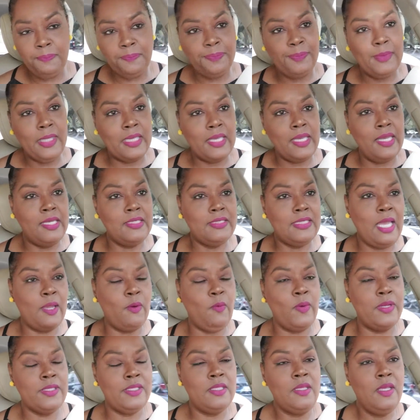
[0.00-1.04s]
Because I
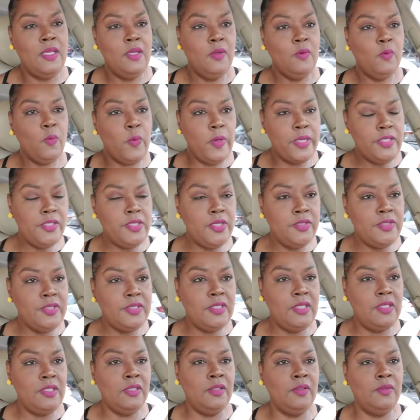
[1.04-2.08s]
want renters
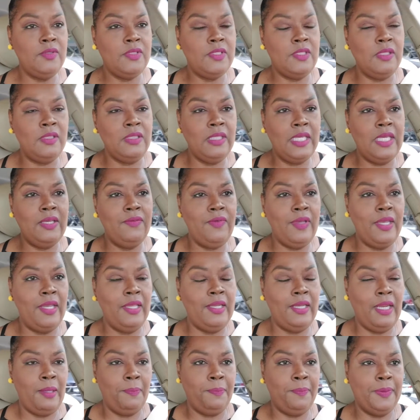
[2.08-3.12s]
to live
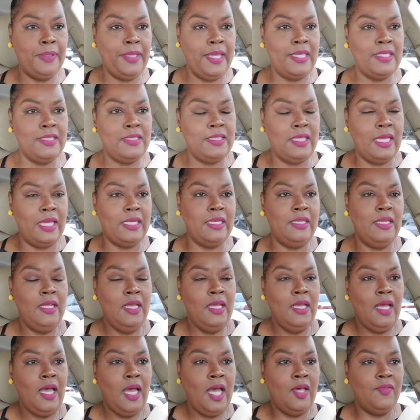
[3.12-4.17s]
in a place that
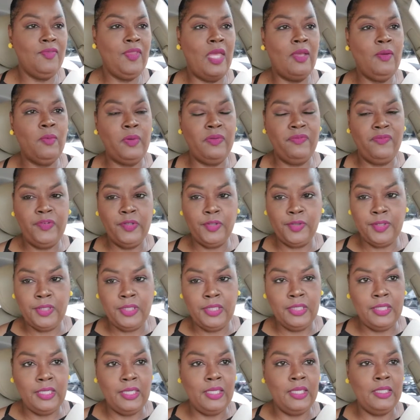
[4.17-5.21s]
they would feel
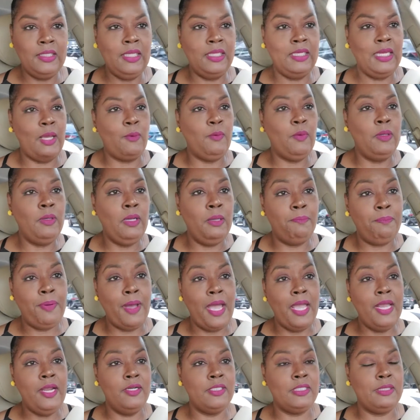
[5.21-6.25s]
good in, and I want a
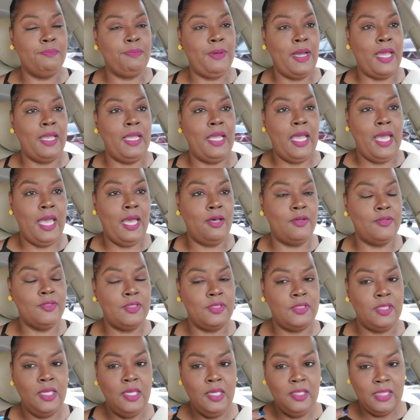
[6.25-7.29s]
buyer to buy a
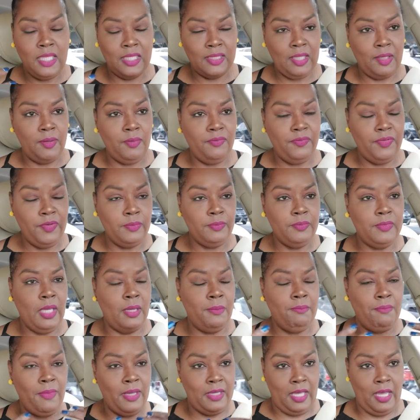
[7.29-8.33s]
house that they feel,
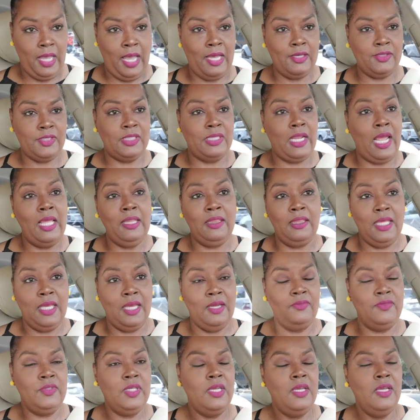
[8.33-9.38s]
a house that I
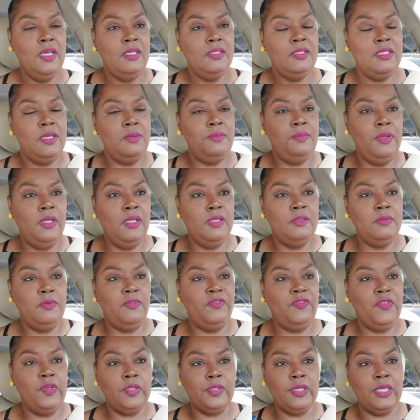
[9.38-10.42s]
love, to
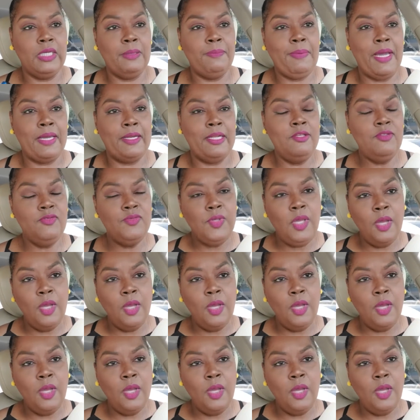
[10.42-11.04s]
feel good about it.